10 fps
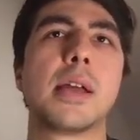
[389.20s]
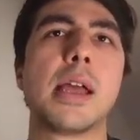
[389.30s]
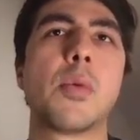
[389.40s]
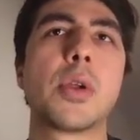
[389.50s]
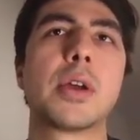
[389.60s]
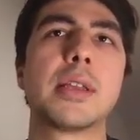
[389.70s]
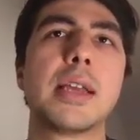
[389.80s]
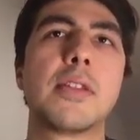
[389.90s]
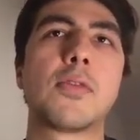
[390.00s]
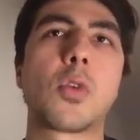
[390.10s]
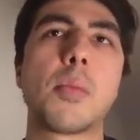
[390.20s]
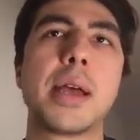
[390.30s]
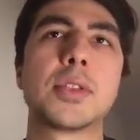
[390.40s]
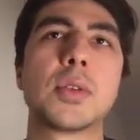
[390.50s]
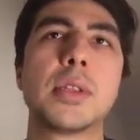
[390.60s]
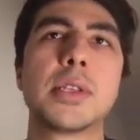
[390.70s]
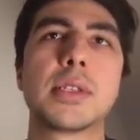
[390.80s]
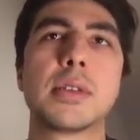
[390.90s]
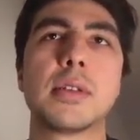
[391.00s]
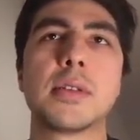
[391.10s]
and we're gonna then format to
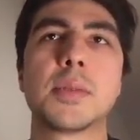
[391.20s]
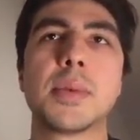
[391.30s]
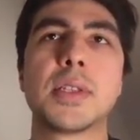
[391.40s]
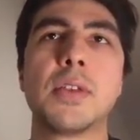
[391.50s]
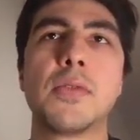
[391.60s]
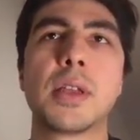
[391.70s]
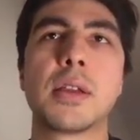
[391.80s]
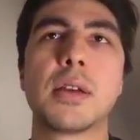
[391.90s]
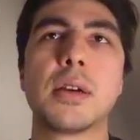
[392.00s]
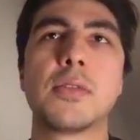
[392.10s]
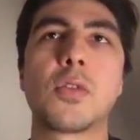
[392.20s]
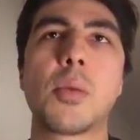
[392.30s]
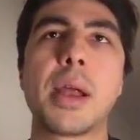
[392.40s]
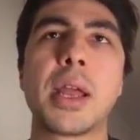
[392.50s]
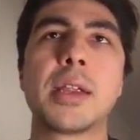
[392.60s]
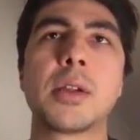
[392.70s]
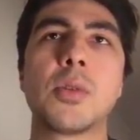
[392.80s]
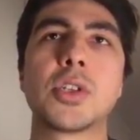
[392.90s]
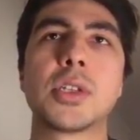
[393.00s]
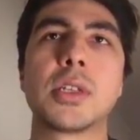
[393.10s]
this specific uh, format here,
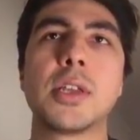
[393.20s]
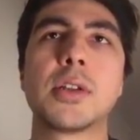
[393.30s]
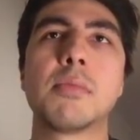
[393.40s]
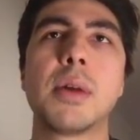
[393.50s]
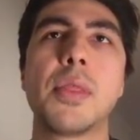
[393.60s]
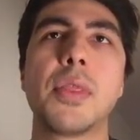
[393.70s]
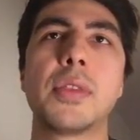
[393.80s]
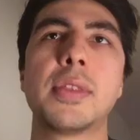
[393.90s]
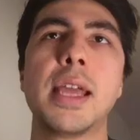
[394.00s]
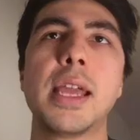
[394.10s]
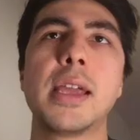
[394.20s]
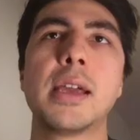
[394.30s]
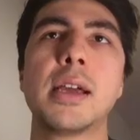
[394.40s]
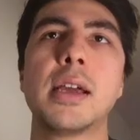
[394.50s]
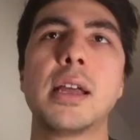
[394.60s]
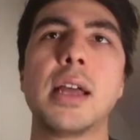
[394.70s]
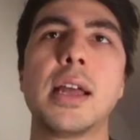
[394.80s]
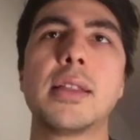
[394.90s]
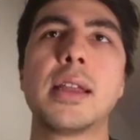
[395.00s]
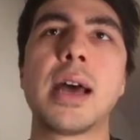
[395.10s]
which is year, month, day,
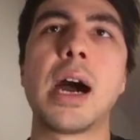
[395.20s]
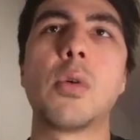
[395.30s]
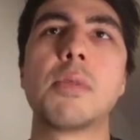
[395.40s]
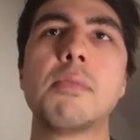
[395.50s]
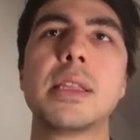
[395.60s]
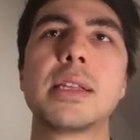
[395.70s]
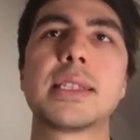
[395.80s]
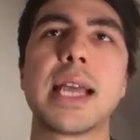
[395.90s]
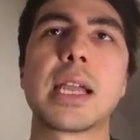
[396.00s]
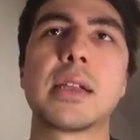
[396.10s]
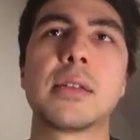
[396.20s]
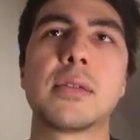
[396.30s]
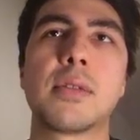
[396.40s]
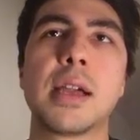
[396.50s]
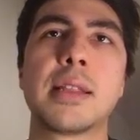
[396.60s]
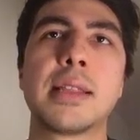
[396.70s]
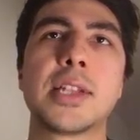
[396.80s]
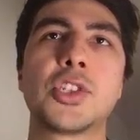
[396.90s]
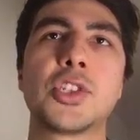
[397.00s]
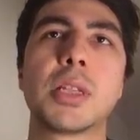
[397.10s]
and then hour, minute, second, right?
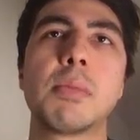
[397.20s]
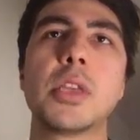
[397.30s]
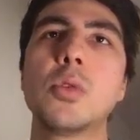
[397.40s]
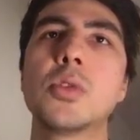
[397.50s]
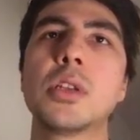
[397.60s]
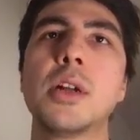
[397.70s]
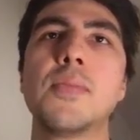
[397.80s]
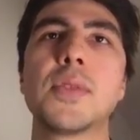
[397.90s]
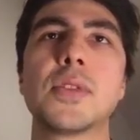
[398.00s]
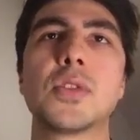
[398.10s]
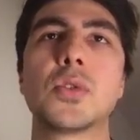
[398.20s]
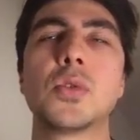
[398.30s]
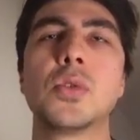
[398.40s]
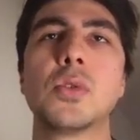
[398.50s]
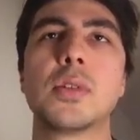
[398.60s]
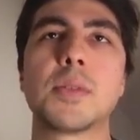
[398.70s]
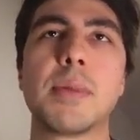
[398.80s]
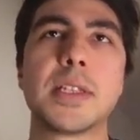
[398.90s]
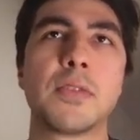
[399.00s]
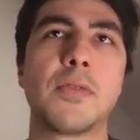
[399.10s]
That's just gonna be used to
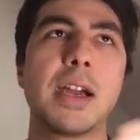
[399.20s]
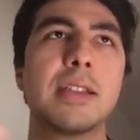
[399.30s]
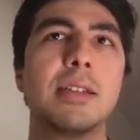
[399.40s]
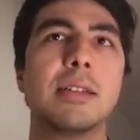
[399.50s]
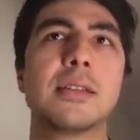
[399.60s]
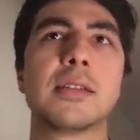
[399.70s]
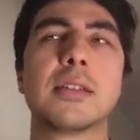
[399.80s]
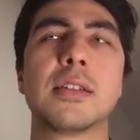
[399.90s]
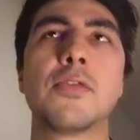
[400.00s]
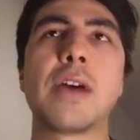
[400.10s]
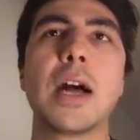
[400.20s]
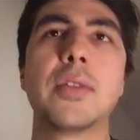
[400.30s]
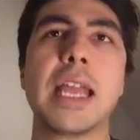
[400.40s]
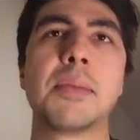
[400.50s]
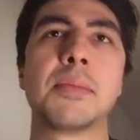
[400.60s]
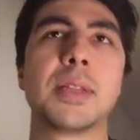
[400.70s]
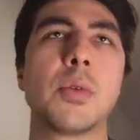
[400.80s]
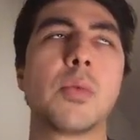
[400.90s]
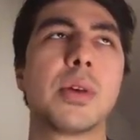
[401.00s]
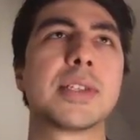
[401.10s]
specify the, the file name that
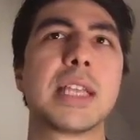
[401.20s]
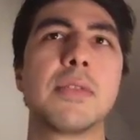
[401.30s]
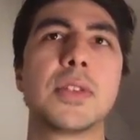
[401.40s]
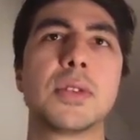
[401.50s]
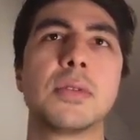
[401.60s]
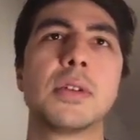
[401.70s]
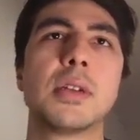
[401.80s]
we wanna save it to.